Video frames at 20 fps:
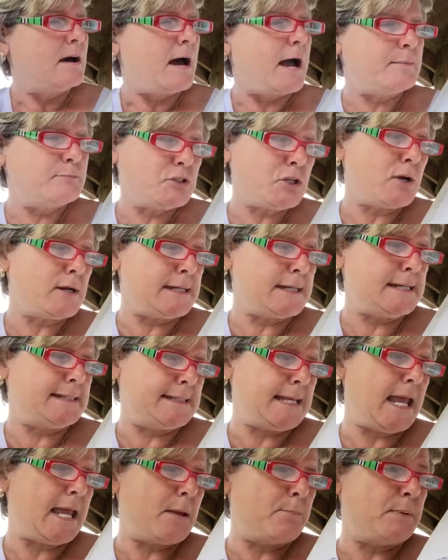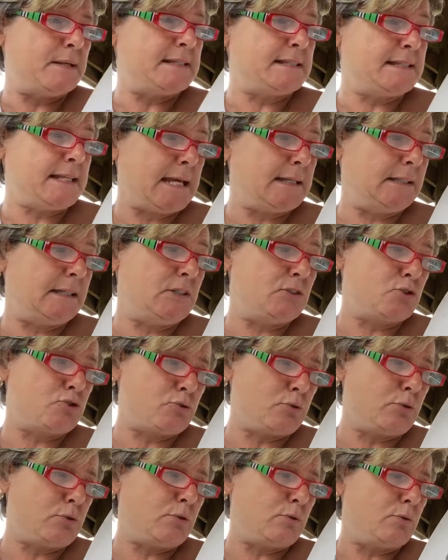I'm sorry to say, but sadly it's
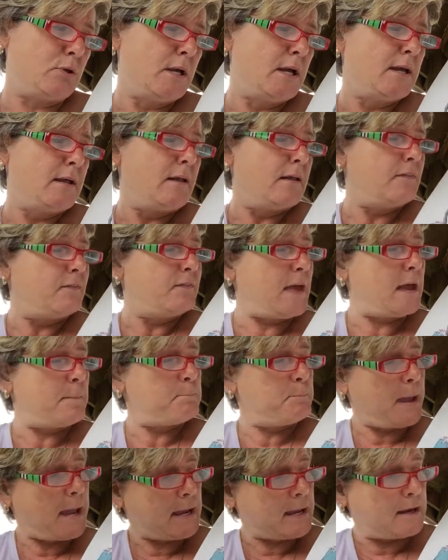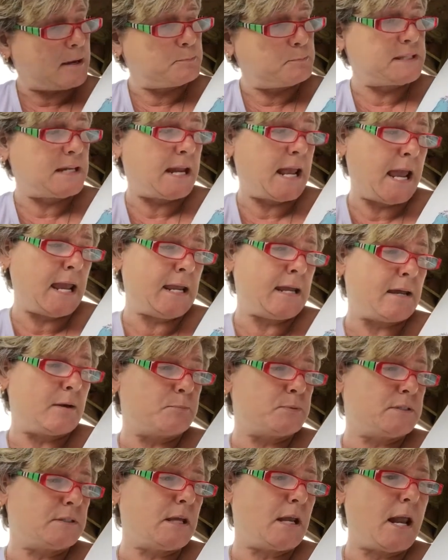true that bang ups and hang
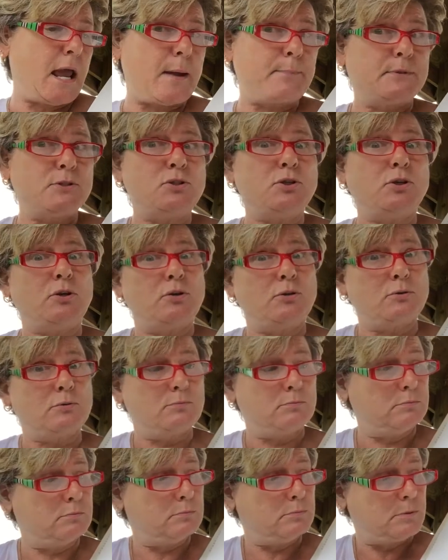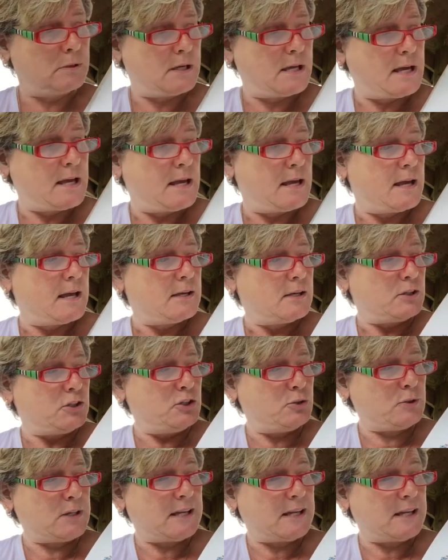ups can happen to you you